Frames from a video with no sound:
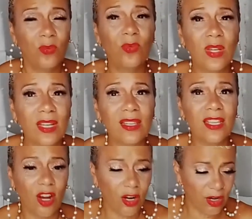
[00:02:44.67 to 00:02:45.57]

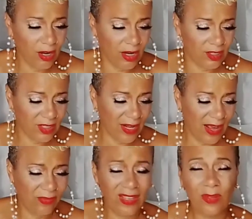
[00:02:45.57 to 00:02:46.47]
really hurt.
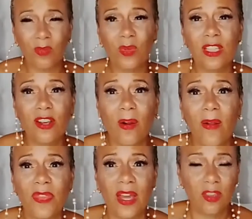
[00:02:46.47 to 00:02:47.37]
I I feel like really
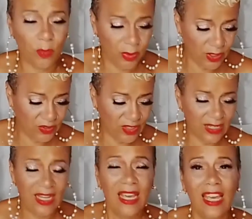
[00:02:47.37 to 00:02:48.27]
hurt the other person.